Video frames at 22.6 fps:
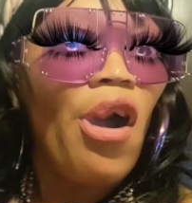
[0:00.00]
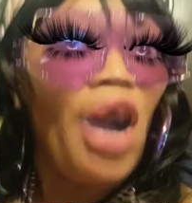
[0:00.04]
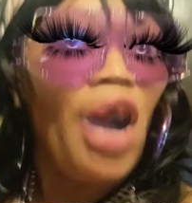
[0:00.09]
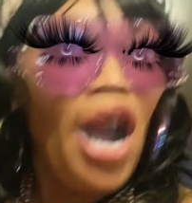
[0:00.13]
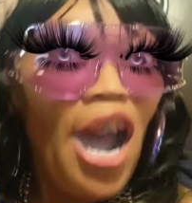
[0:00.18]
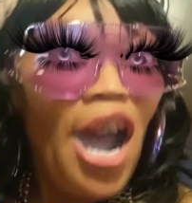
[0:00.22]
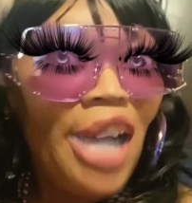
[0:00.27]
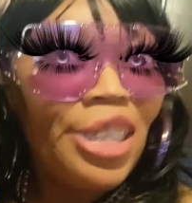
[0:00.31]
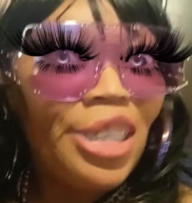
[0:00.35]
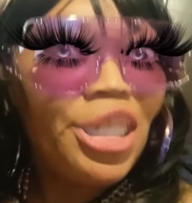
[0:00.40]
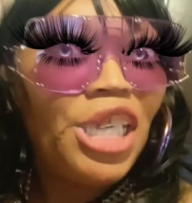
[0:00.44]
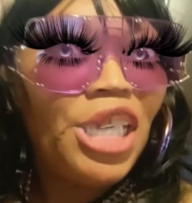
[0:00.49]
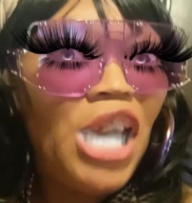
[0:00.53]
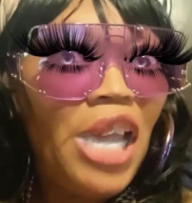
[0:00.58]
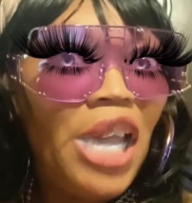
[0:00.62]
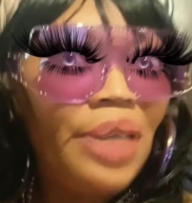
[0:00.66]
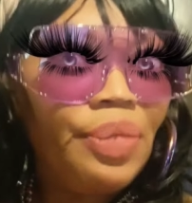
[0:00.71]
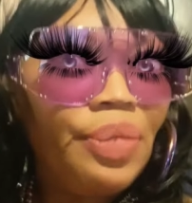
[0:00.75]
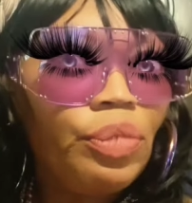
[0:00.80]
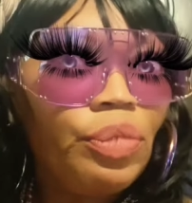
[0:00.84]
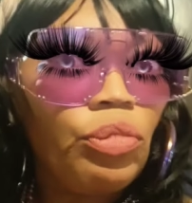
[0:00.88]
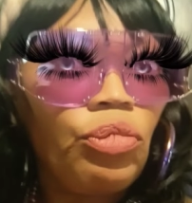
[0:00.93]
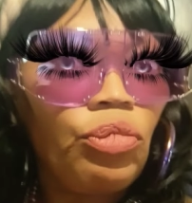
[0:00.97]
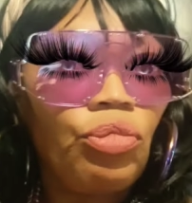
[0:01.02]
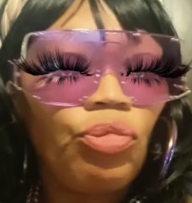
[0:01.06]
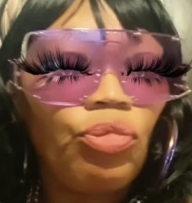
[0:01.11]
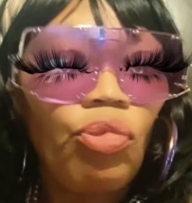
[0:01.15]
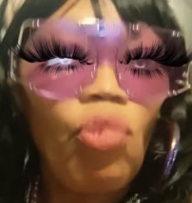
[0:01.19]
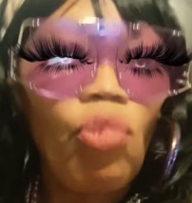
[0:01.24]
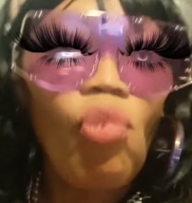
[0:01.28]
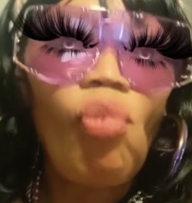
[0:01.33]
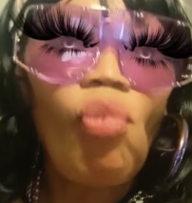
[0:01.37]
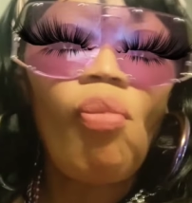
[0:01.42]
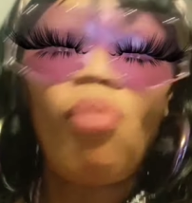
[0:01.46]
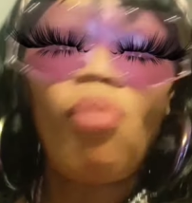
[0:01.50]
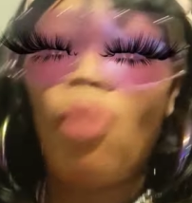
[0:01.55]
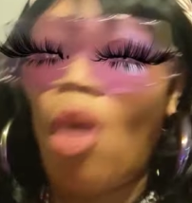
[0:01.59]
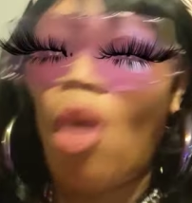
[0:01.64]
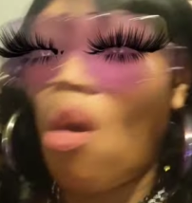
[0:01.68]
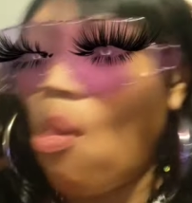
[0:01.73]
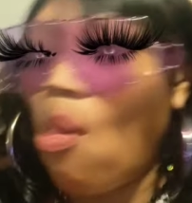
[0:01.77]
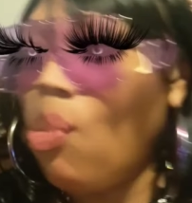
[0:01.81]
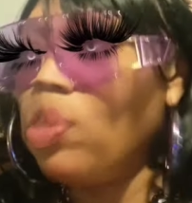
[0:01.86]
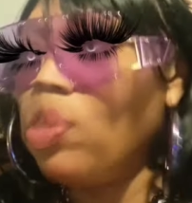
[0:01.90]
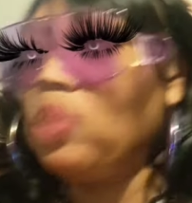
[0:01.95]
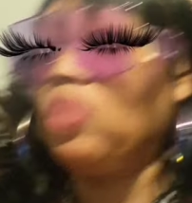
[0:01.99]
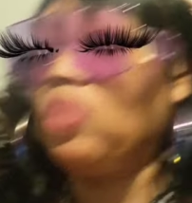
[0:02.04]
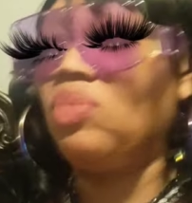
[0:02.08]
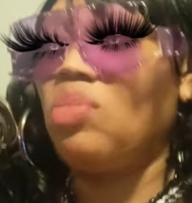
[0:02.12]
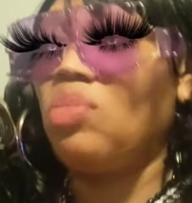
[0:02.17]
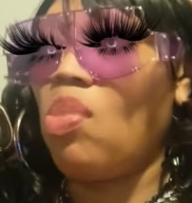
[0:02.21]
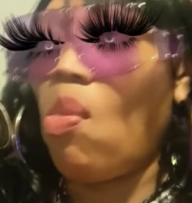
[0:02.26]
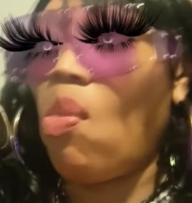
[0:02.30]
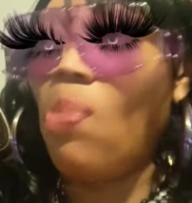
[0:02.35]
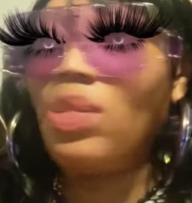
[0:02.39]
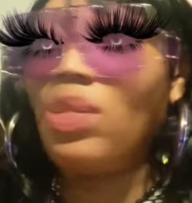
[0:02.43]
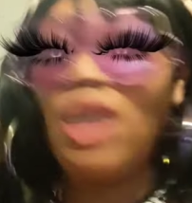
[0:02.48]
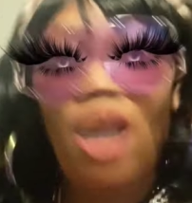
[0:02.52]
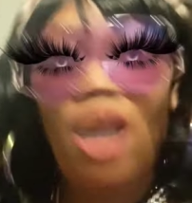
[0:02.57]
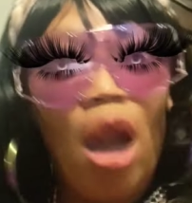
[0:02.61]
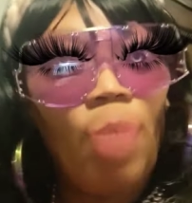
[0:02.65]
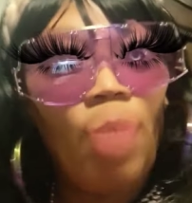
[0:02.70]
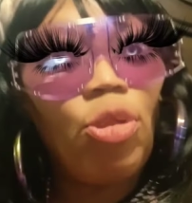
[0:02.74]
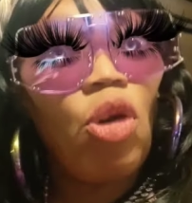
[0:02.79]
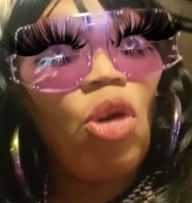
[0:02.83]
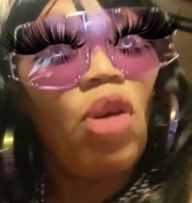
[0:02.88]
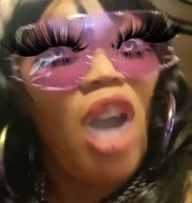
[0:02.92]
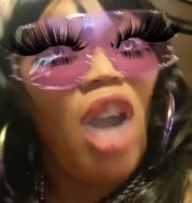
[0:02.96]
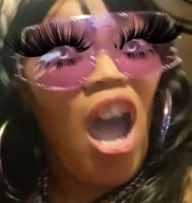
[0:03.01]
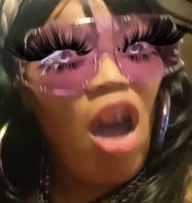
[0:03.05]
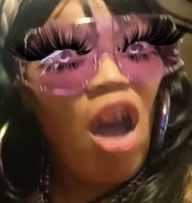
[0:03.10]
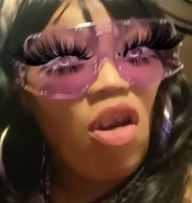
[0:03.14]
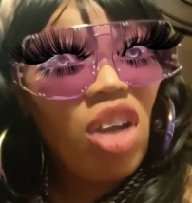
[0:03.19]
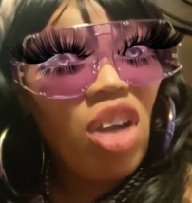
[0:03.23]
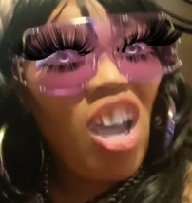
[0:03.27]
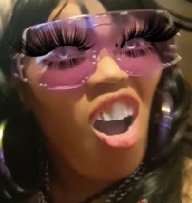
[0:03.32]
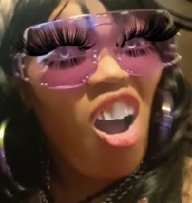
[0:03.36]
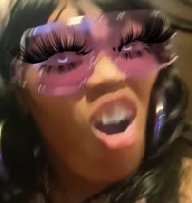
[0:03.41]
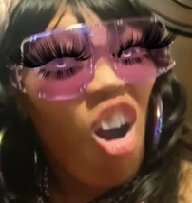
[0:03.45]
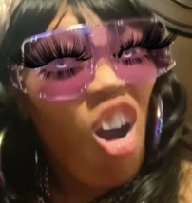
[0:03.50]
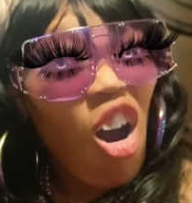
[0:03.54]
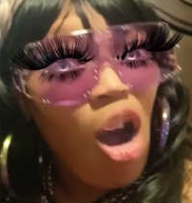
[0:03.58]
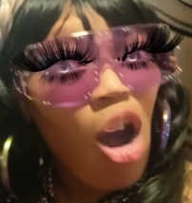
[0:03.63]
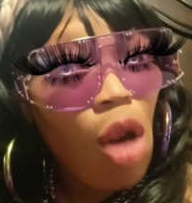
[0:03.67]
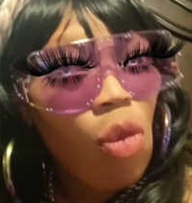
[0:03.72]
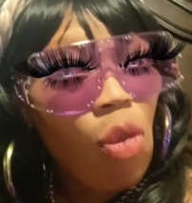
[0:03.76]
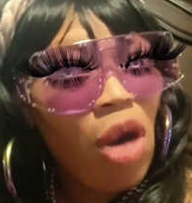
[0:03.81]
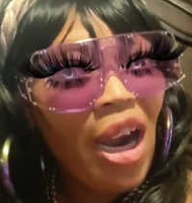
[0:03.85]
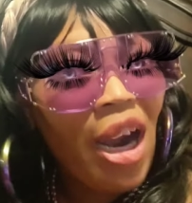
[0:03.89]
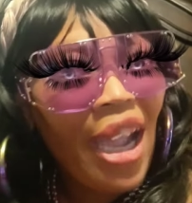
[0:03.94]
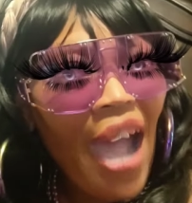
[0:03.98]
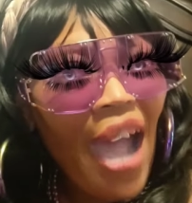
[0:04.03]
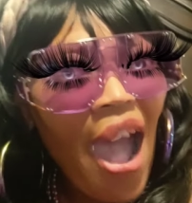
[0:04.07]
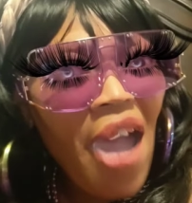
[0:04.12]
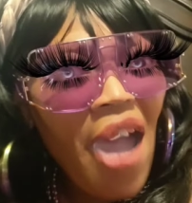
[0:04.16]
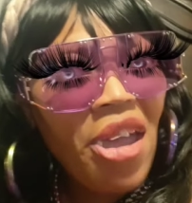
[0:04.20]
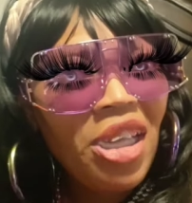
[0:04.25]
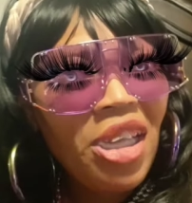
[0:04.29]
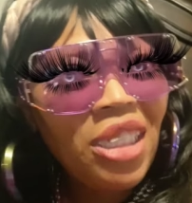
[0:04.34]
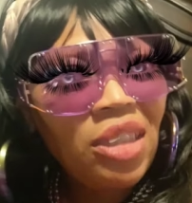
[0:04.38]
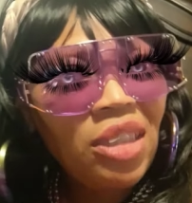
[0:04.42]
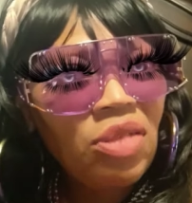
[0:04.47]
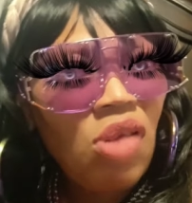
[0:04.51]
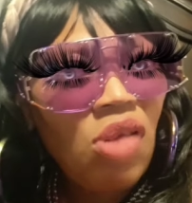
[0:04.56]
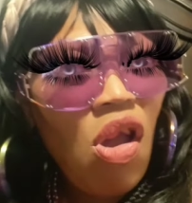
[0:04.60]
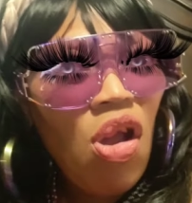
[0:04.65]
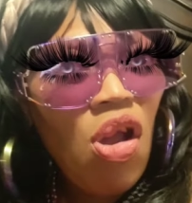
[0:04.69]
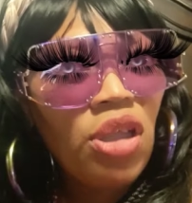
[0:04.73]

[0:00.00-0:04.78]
Auntie? Mm-hmm. And I'm doing all that hard work out